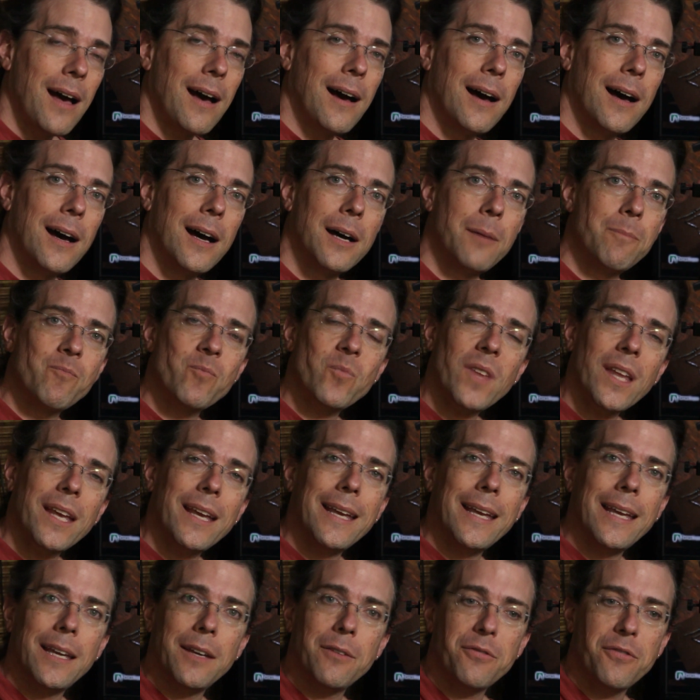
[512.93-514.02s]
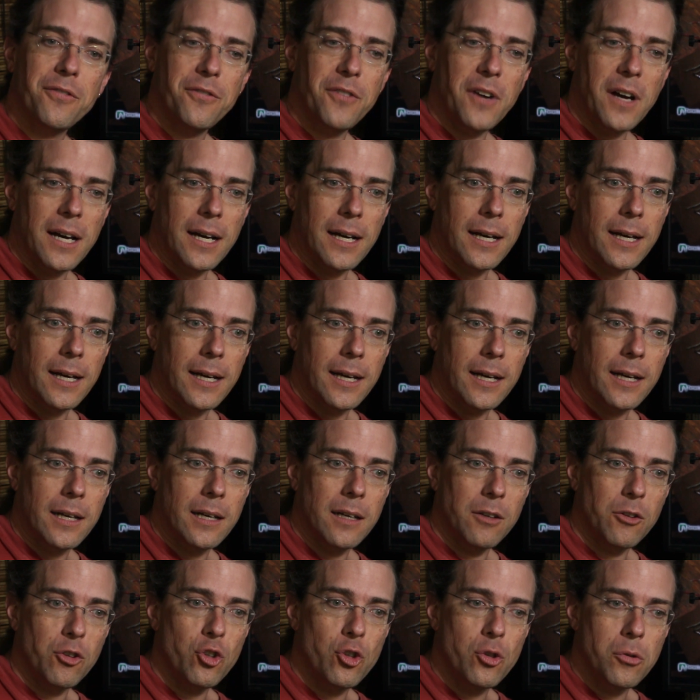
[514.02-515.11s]
Um, if
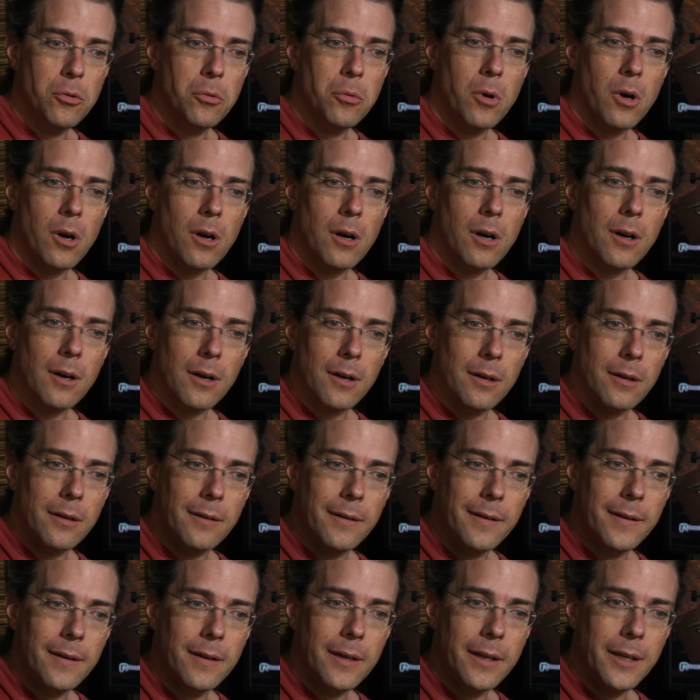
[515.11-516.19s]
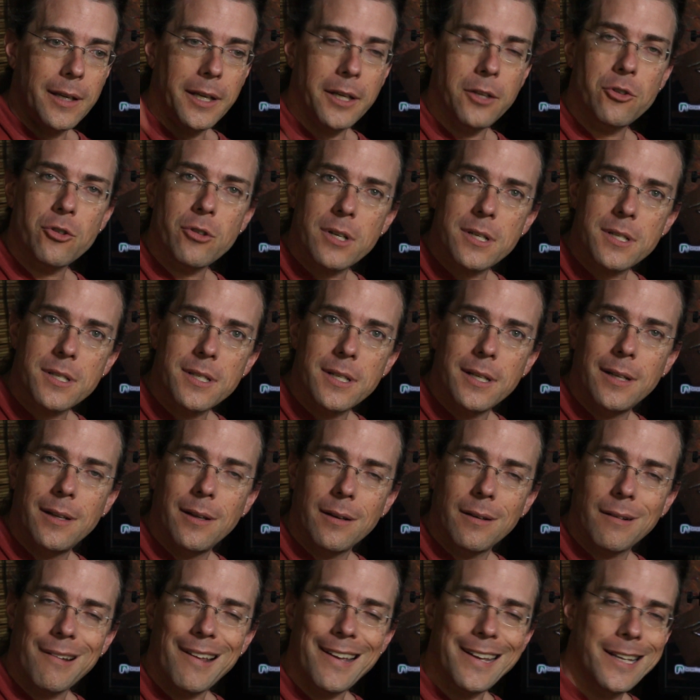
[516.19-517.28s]
uh, you are interested
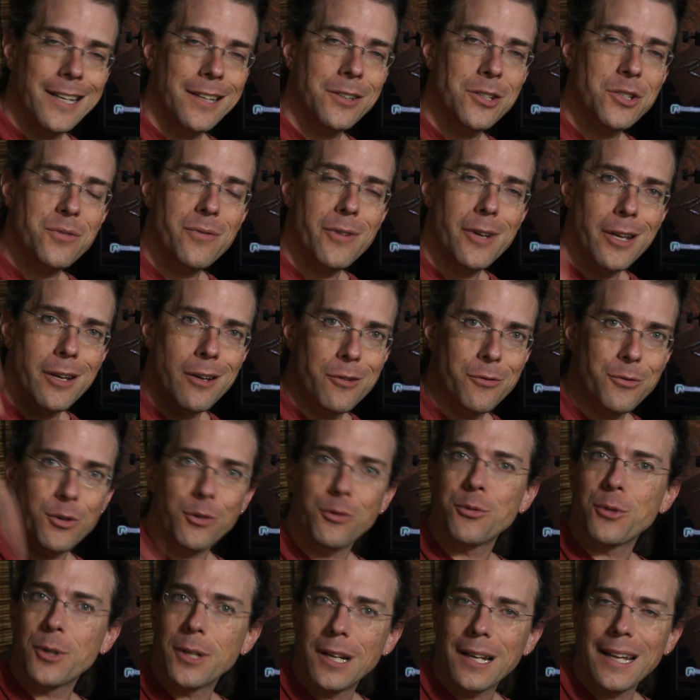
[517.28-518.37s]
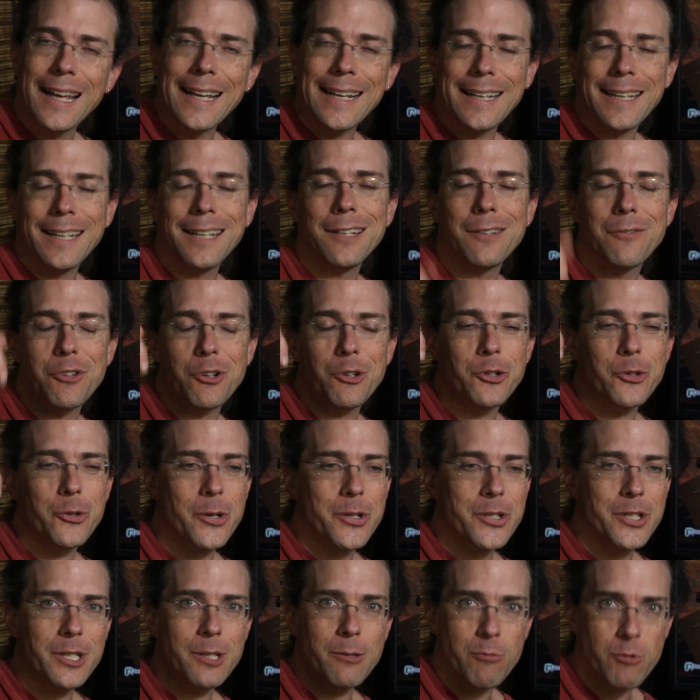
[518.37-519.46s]
in liking this video, feel free to like it. If you're
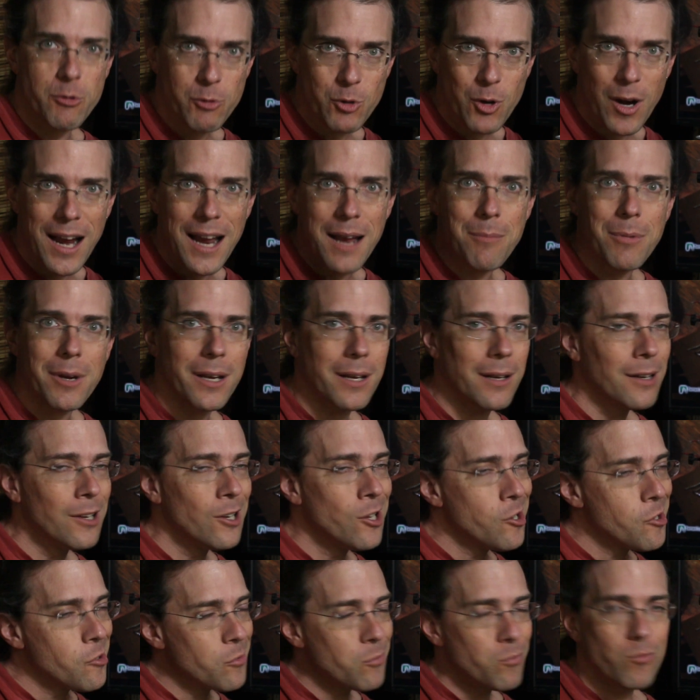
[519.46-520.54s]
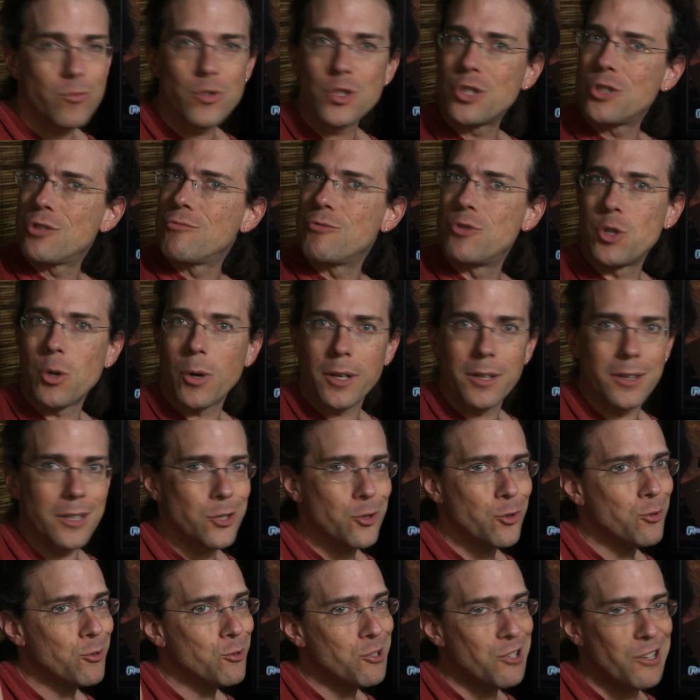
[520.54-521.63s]
interested in subscribing, join the
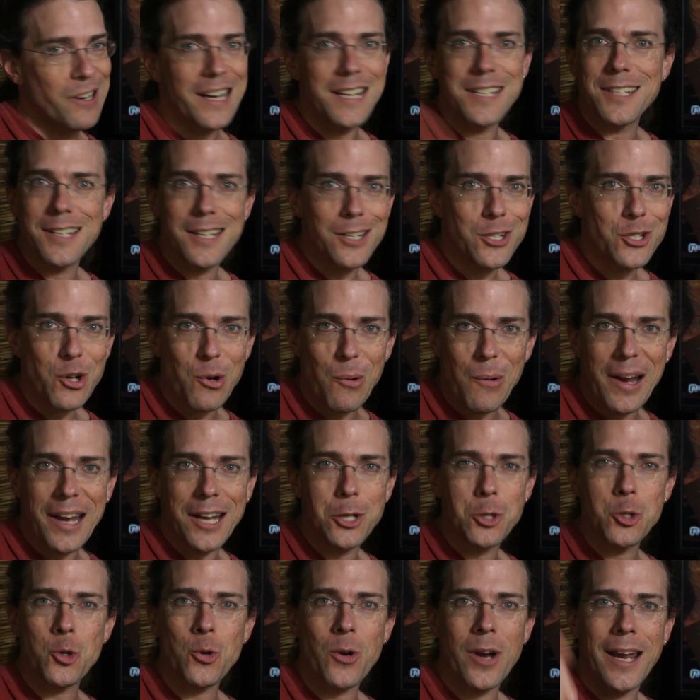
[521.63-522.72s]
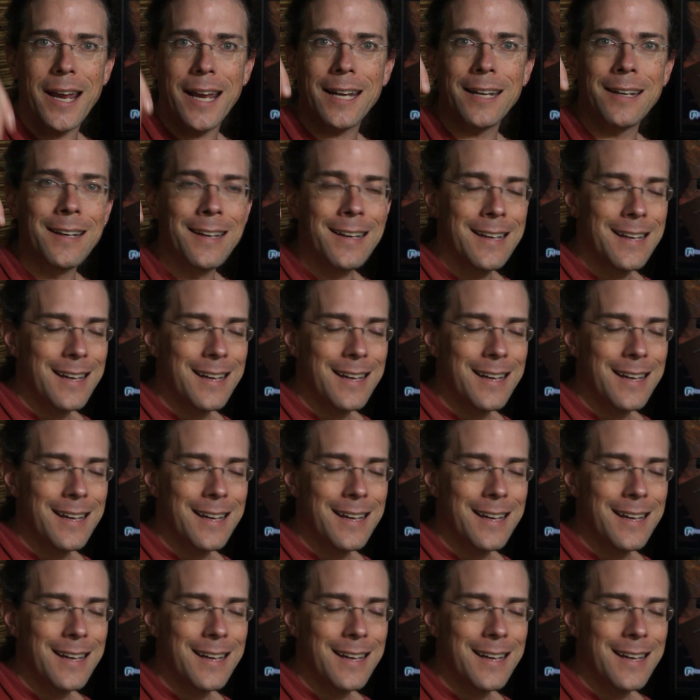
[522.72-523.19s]
crazy terrain train.